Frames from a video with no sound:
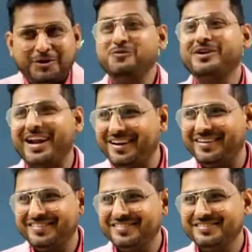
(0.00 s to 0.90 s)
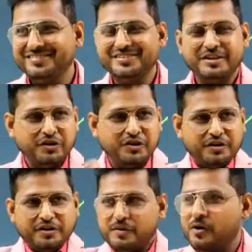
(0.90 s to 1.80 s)
to run,
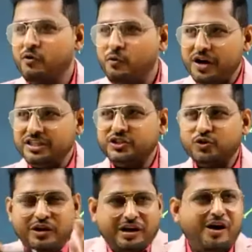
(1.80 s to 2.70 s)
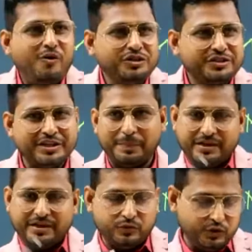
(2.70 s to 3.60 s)
once you launch this
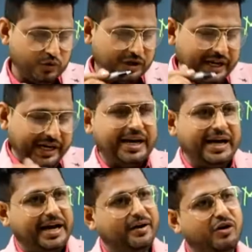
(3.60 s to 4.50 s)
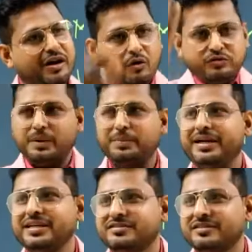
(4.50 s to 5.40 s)
application, you click and launch the
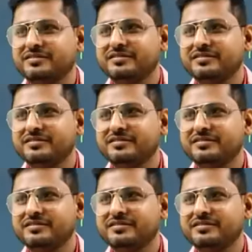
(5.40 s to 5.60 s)
application.